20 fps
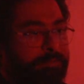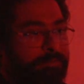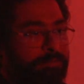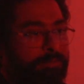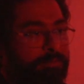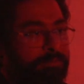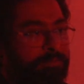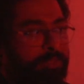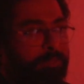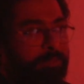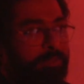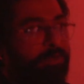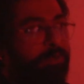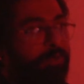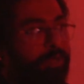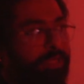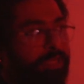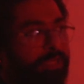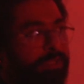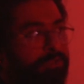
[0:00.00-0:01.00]
maybe
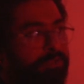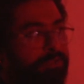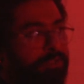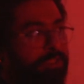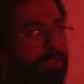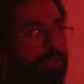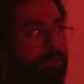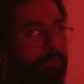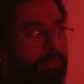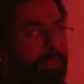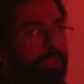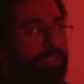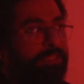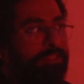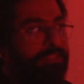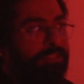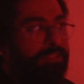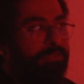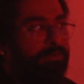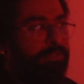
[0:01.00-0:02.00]
going into the ways
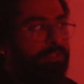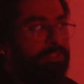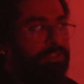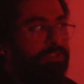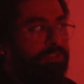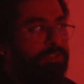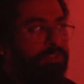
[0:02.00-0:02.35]
in which